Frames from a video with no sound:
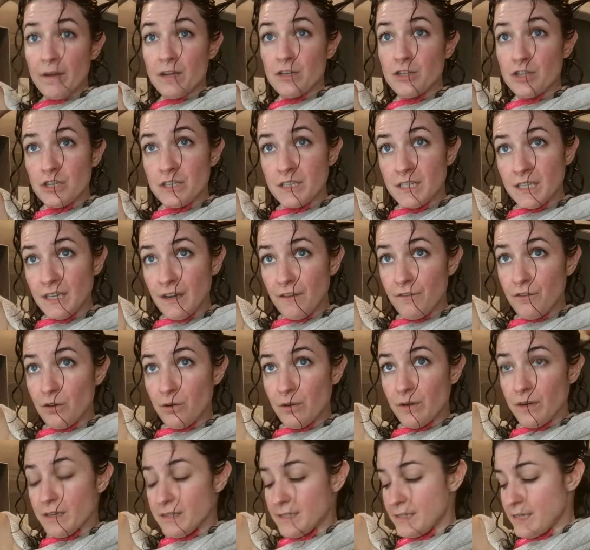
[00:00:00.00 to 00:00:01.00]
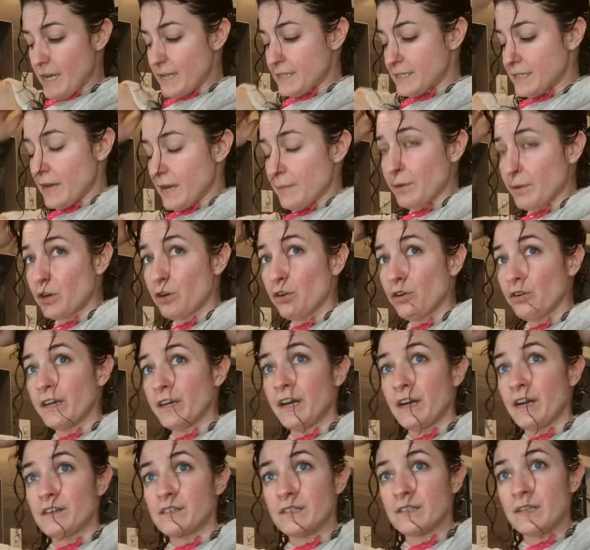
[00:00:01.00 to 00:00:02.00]
just to give you a sense, I'm a curly
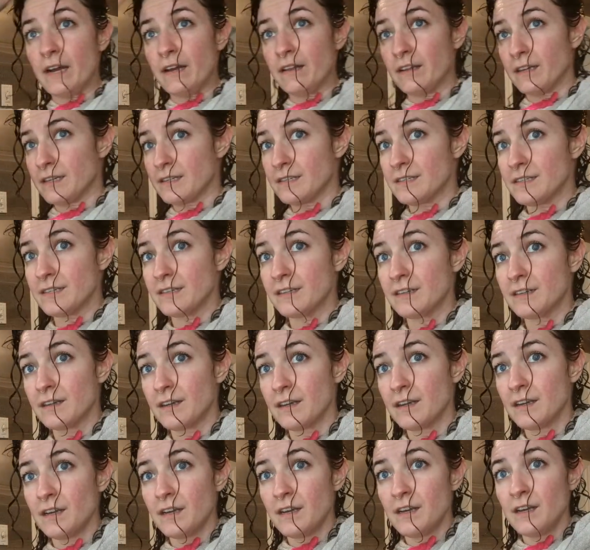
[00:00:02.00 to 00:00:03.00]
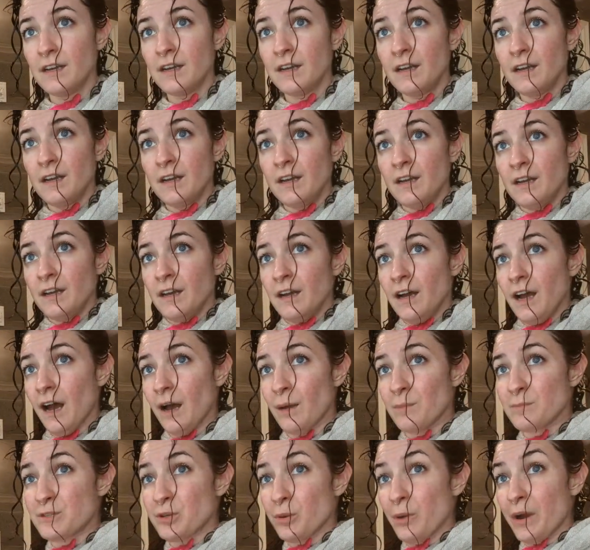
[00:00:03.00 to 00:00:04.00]
hairstylist.
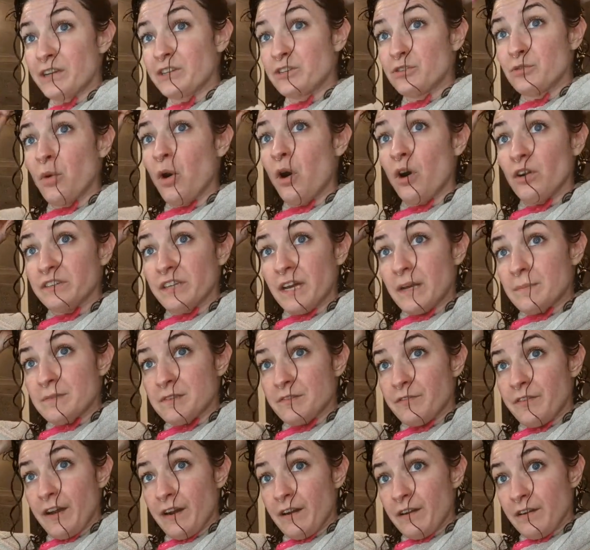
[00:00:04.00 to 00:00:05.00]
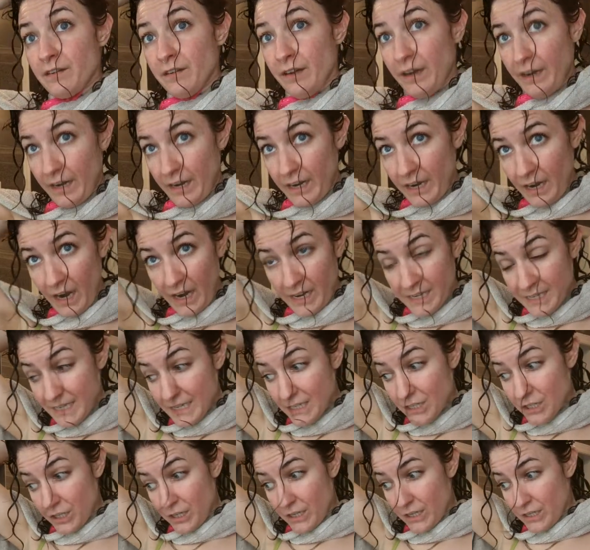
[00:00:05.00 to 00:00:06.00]
So I do all types of hair. And I
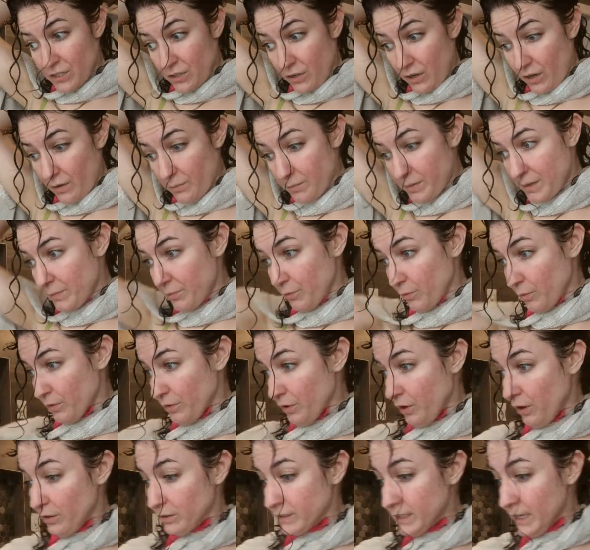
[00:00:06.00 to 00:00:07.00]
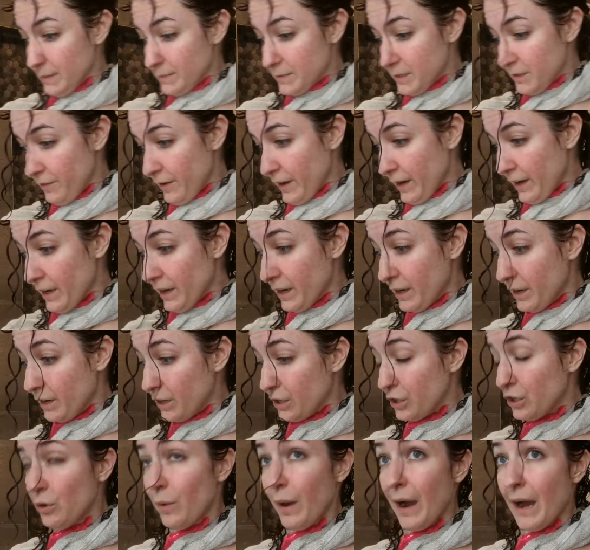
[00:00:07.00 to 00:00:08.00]
teach this on people with all types of hair.
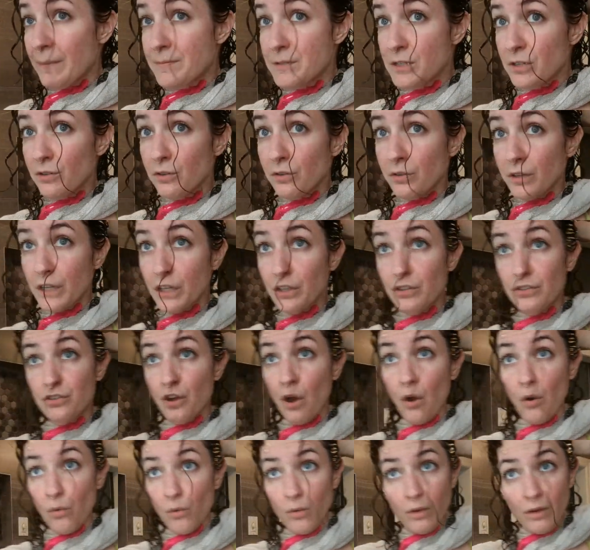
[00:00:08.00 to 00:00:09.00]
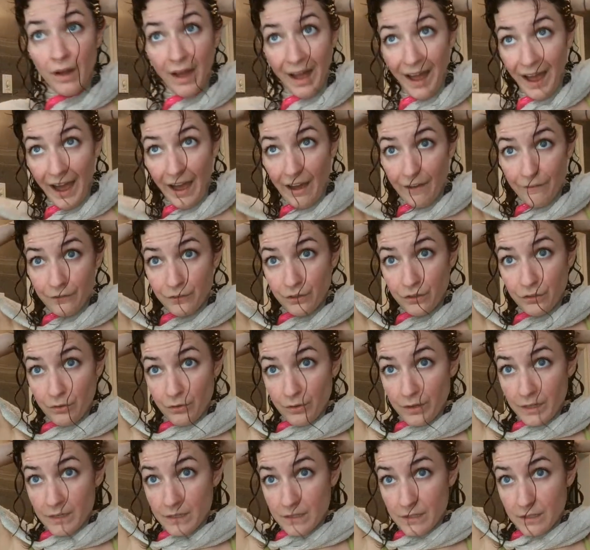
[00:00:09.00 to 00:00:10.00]
You absolutely don't have to do
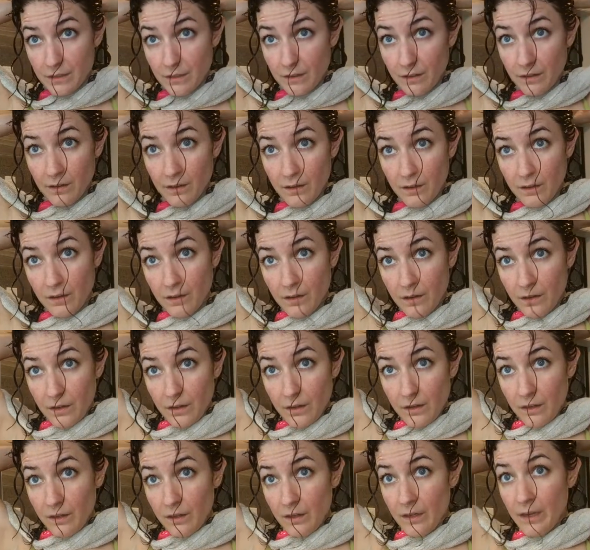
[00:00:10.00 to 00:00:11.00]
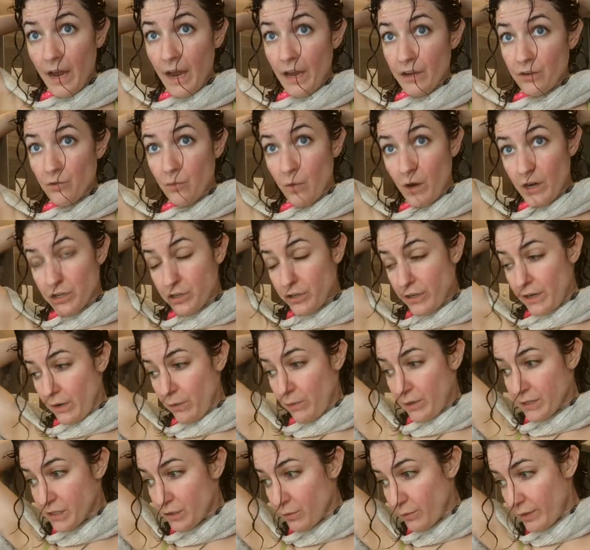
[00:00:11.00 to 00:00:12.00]
this. Yeah, you wash your hair
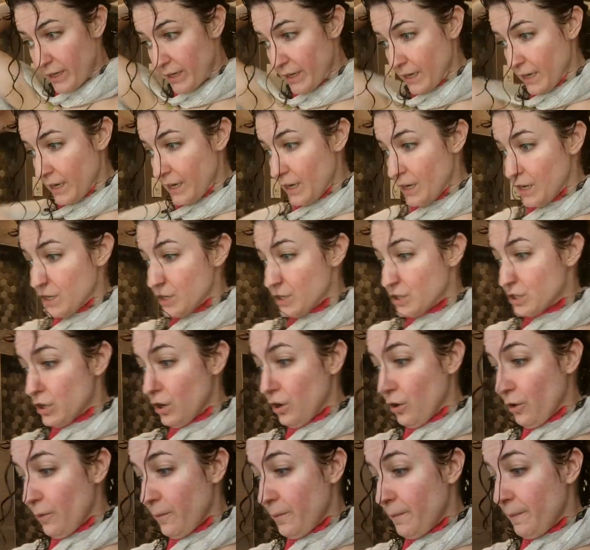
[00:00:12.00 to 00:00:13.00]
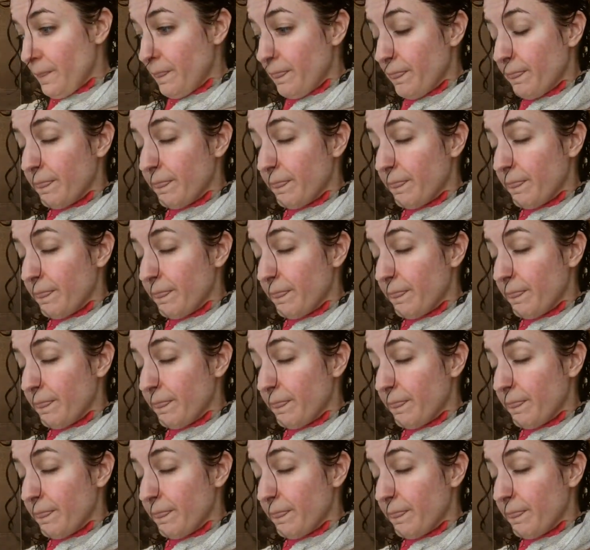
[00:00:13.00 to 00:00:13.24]
once a week. So